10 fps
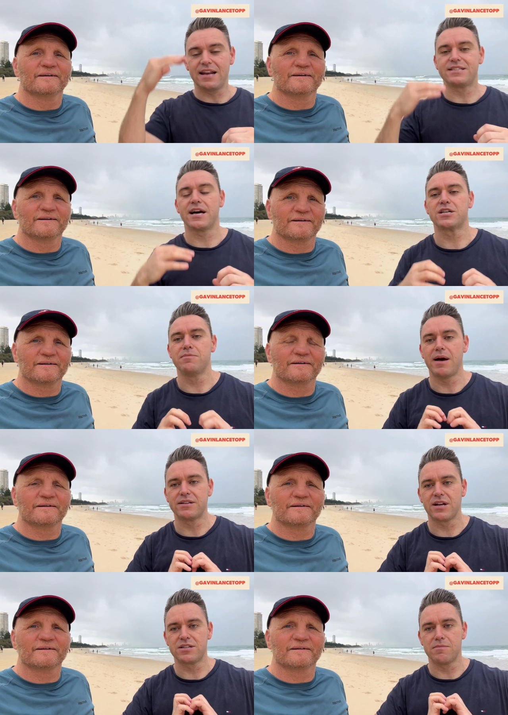Speaker 1: and it's actually
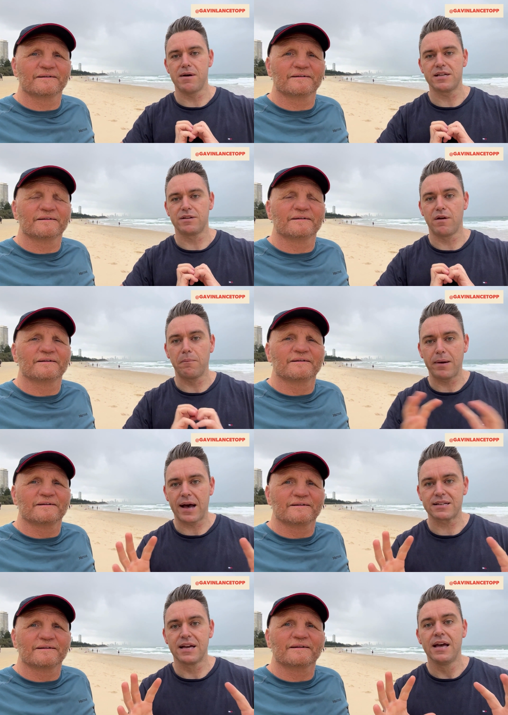made such a massive
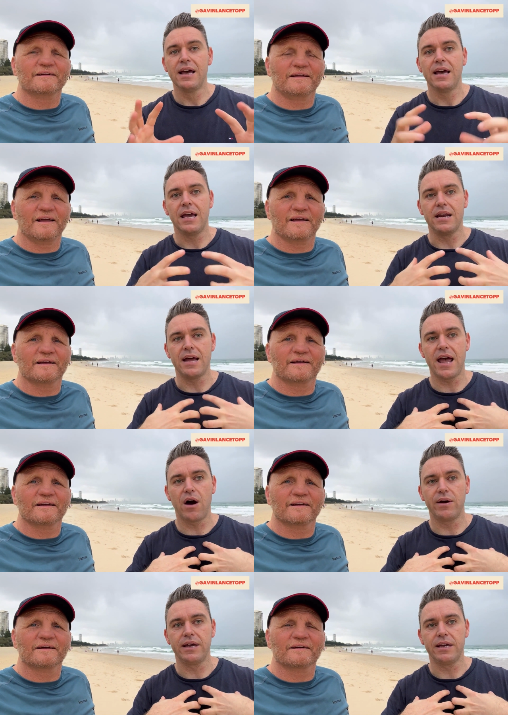impact in
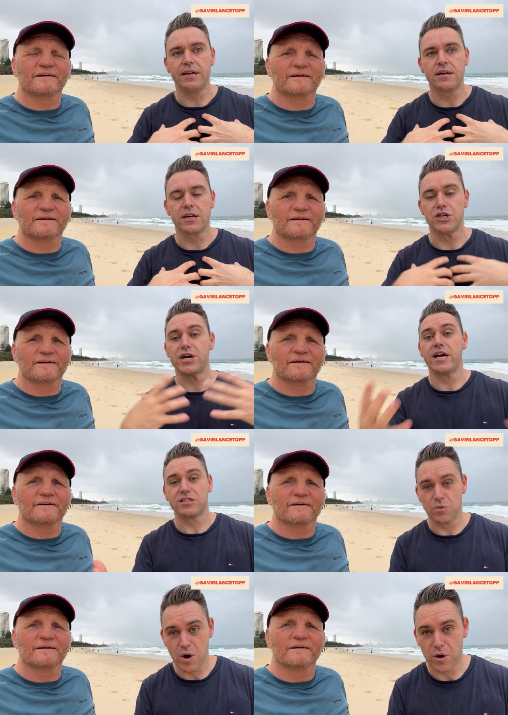how he can
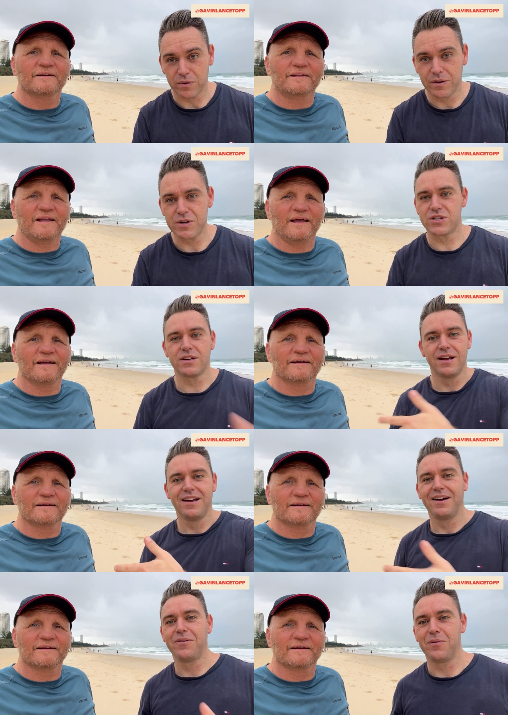change the world, which
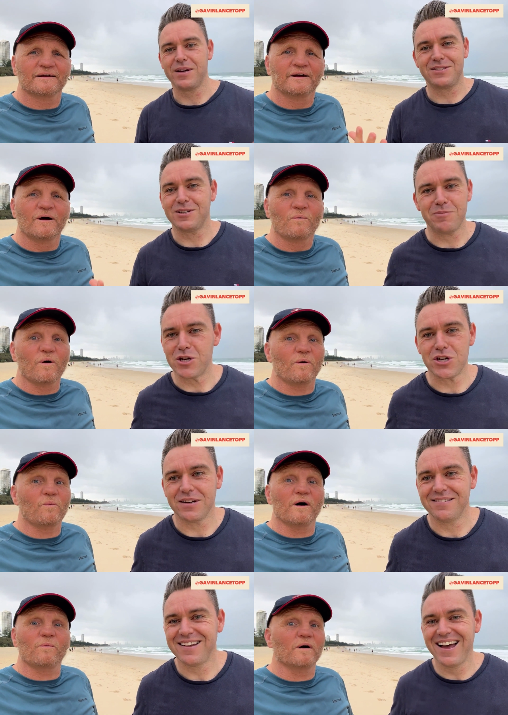is his
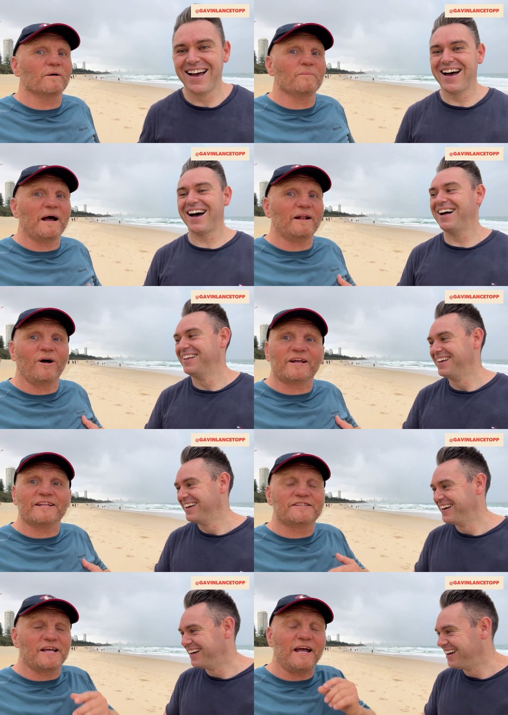mission. Well,
Speaker 2: well, well mate, I
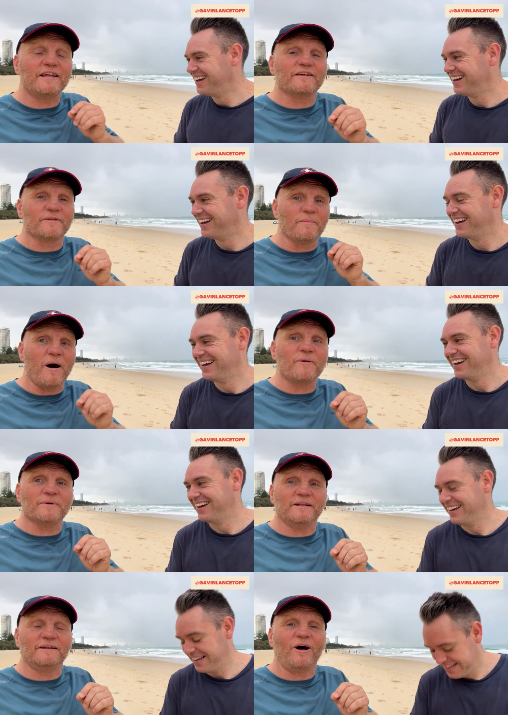can tell you the
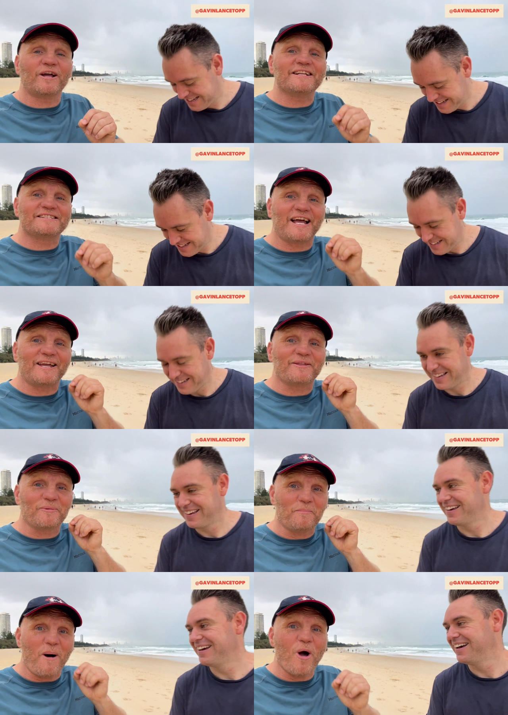moment. I can tell you
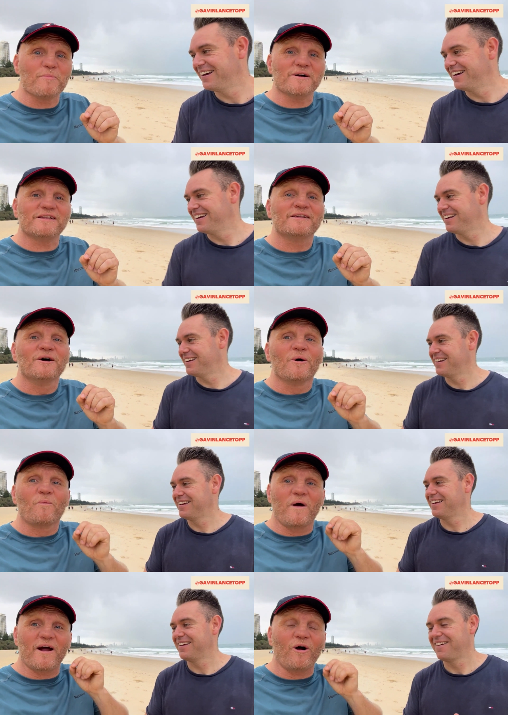the moment
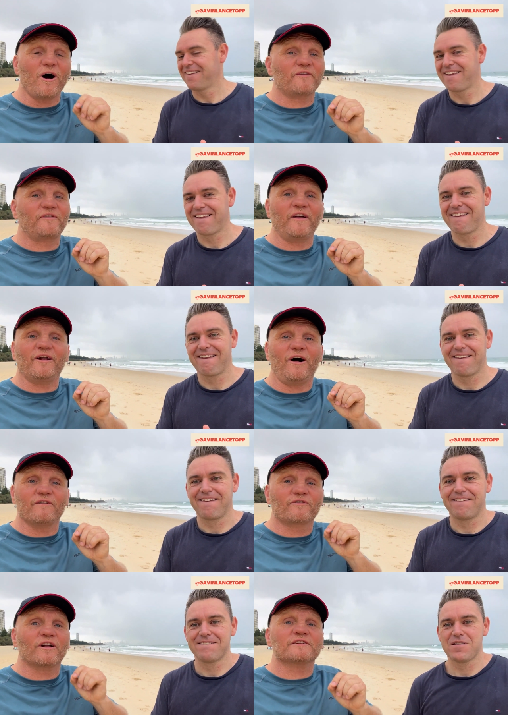where I said
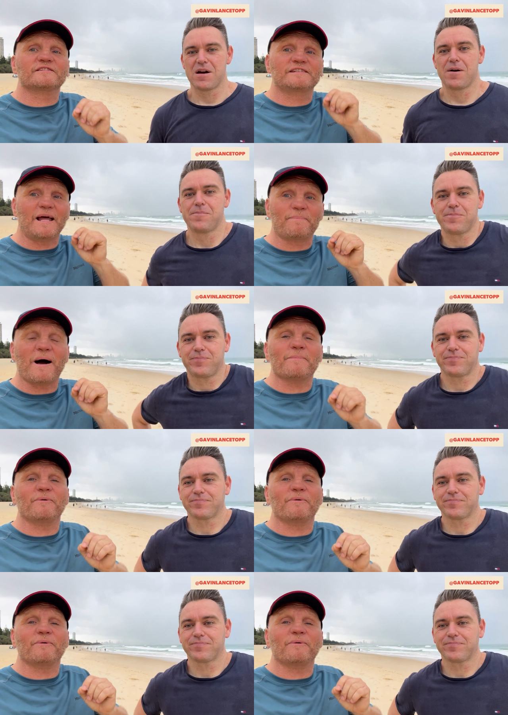I've got to step up,